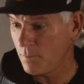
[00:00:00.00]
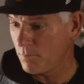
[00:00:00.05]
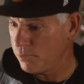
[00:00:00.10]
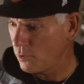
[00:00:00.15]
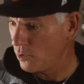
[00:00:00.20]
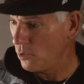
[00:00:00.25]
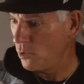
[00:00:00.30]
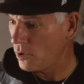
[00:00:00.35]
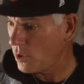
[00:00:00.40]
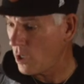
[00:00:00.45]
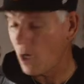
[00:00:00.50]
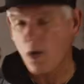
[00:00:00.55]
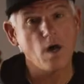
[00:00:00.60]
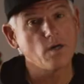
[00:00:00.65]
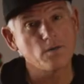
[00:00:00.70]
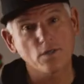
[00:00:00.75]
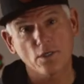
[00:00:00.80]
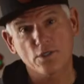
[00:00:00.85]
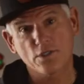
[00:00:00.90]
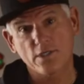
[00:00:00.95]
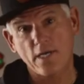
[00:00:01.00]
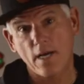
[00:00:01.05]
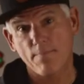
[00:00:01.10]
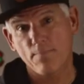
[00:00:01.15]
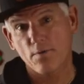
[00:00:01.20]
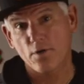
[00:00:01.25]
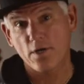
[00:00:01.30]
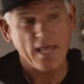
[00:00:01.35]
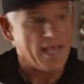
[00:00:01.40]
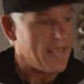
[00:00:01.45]
the blue-collar
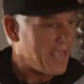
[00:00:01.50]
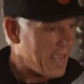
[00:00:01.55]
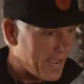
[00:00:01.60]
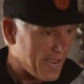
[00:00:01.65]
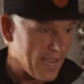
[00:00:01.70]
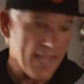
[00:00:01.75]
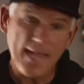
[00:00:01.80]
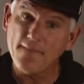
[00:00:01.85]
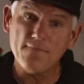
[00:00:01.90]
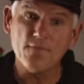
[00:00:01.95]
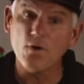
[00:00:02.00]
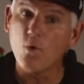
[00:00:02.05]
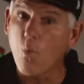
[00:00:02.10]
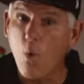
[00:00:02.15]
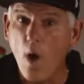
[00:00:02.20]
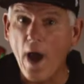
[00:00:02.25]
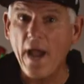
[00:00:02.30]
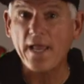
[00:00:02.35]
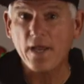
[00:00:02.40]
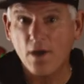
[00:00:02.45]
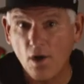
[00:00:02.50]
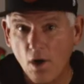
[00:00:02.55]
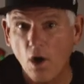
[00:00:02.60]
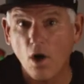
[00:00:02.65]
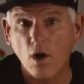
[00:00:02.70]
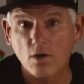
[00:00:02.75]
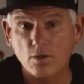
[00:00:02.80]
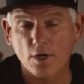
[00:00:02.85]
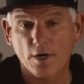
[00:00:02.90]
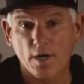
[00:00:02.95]
shepherd and the
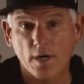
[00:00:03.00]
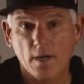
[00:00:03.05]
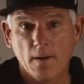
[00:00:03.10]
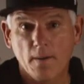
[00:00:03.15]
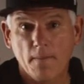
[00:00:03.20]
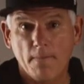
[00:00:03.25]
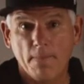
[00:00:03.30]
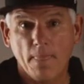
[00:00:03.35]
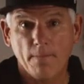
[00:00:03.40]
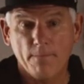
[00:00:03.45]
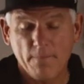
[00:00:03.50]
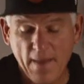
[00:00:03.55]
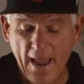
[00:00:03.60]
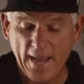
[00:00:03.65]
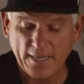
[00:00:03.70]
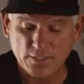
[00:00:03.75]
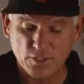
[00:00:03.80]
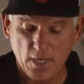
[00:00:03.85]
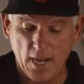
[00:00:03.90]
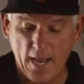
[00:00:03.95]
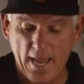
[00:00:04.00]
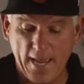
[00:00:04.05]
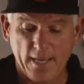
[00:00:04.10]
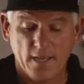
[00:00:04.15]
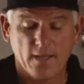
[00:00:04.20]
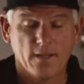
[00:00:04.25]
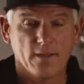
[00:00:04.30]
white-collar magi,